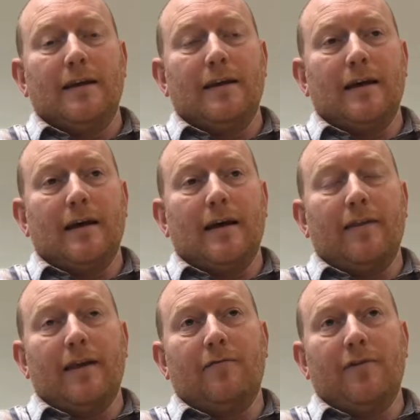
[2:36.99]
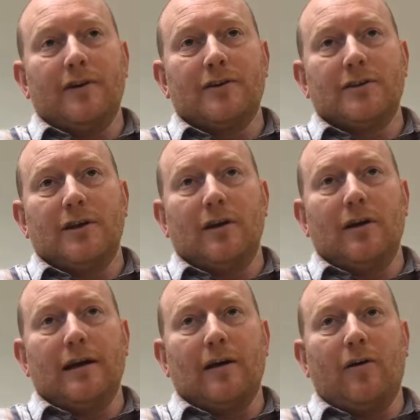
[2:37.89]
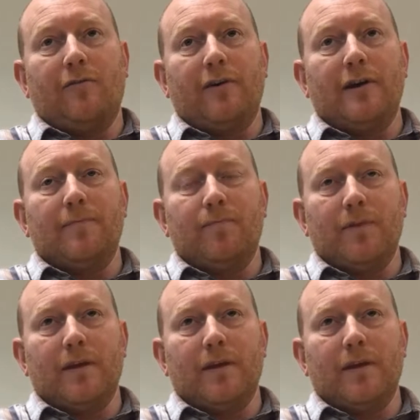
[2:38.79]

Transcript: And then fish offer